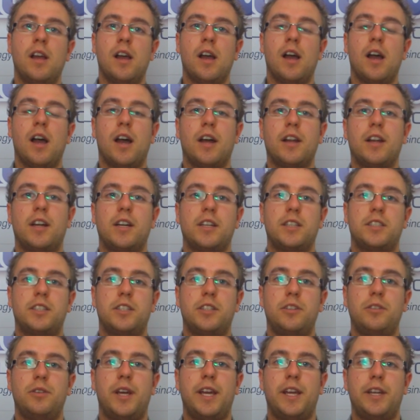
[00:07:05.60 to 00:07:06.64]
I'd like
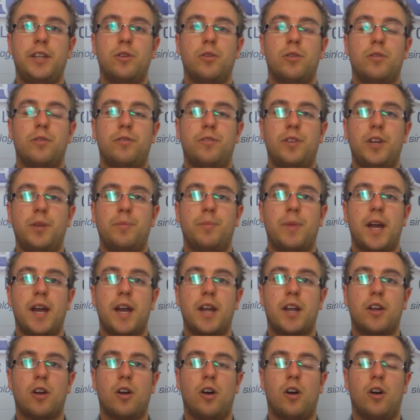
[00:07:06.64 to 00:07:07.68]
to hear your
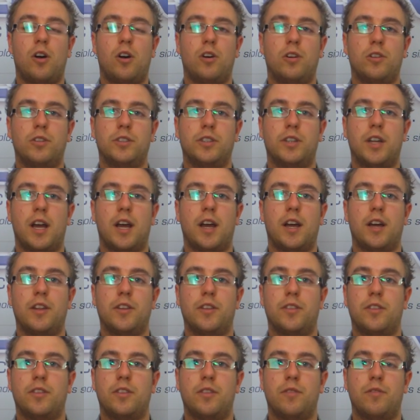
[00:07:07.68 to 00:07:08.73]
feedback on
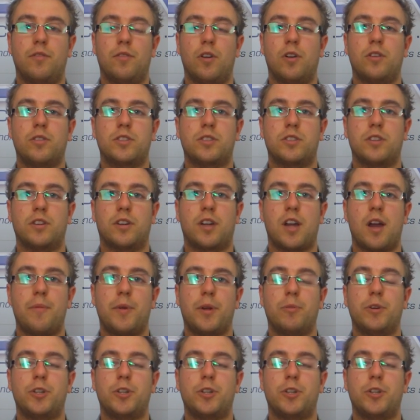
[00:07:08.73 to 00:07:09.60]
the vlogs that are coming.